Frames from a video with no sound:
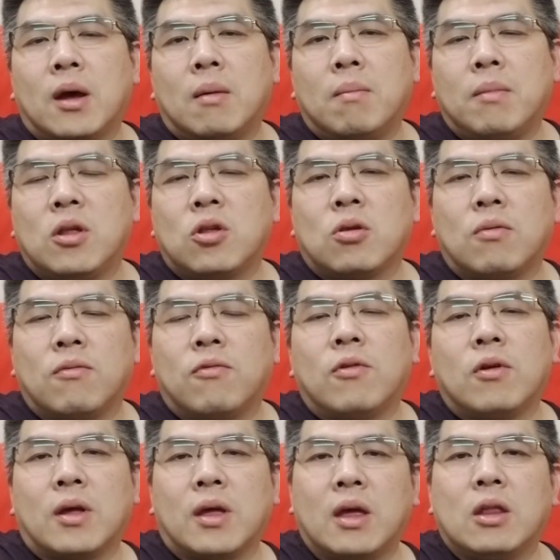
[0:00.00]
mission for your
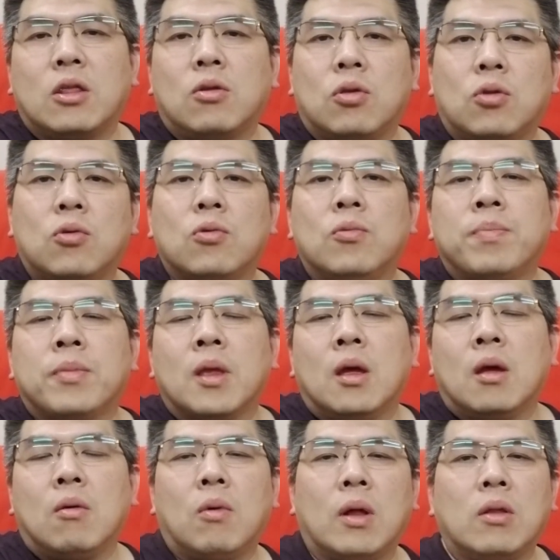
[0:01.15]
kid to do
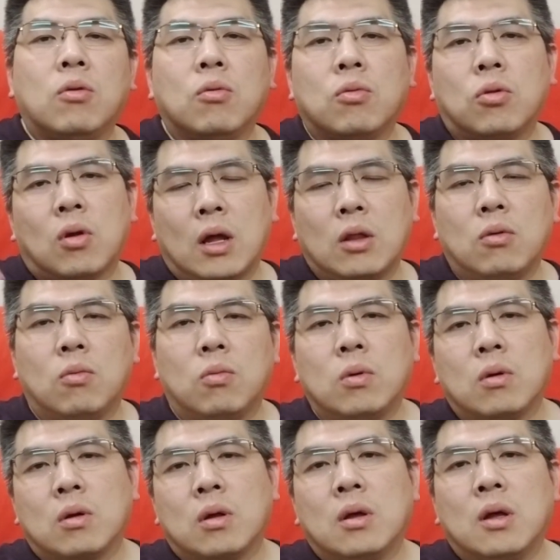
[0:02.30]
when you try to work.
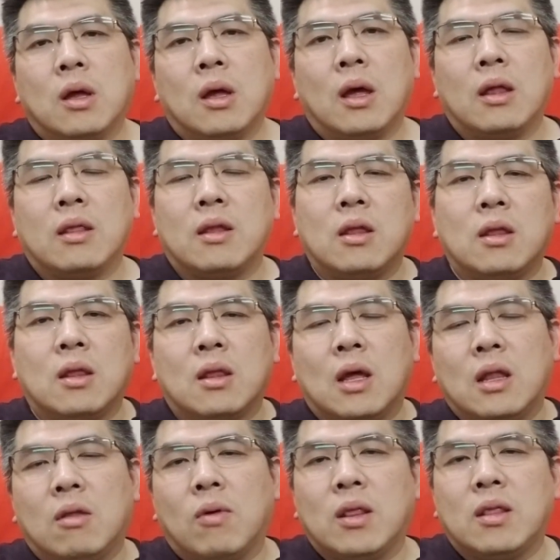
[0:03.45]
And then
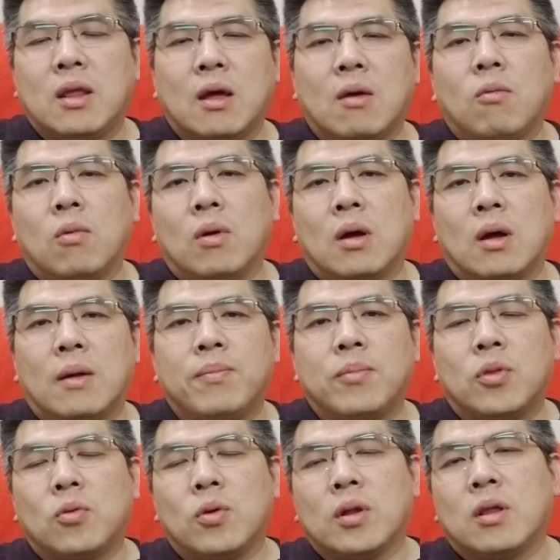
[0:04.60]
when they are
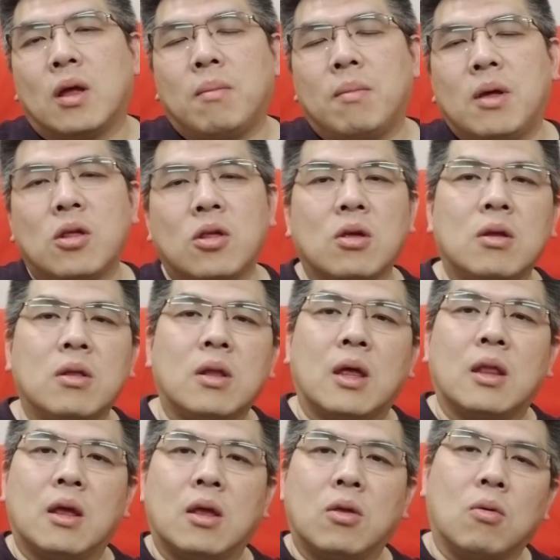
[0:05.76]
doing their mission,
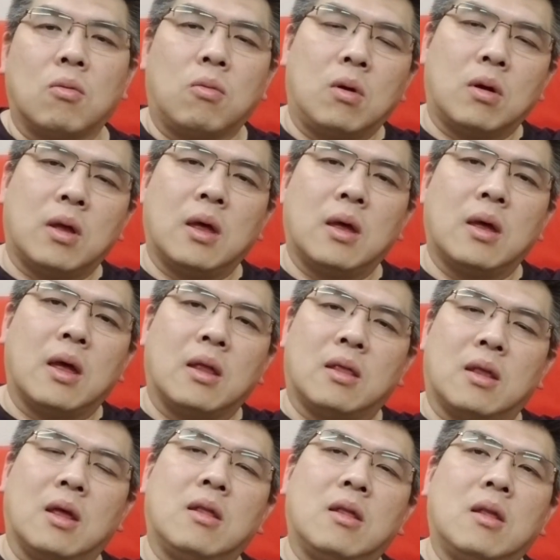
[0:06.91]
and then you're working, and
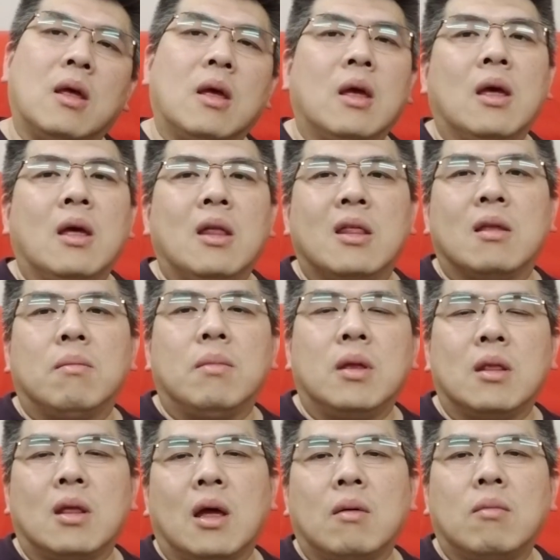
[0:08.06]
then in the
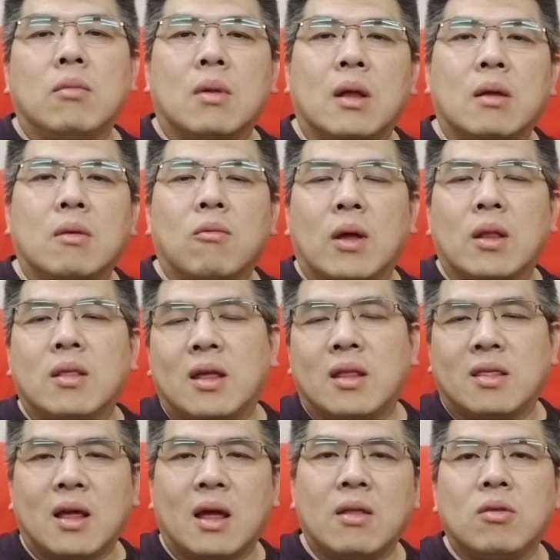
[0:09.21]
meantime, like when they're
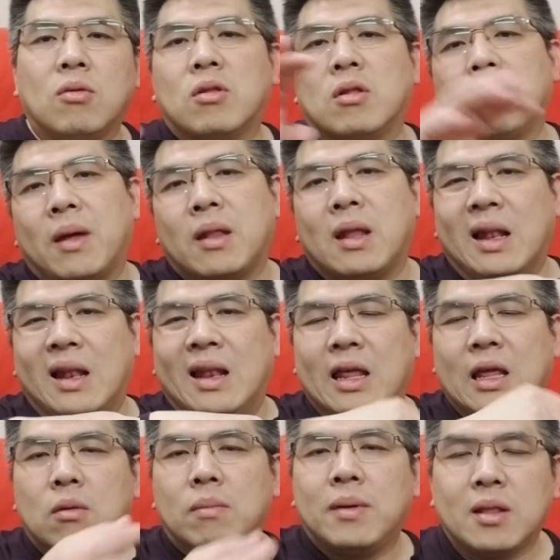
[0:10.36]
done, you spend a
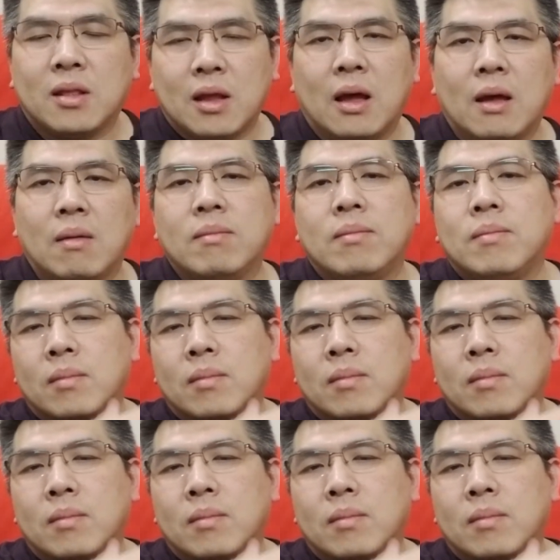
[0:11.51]
little bit time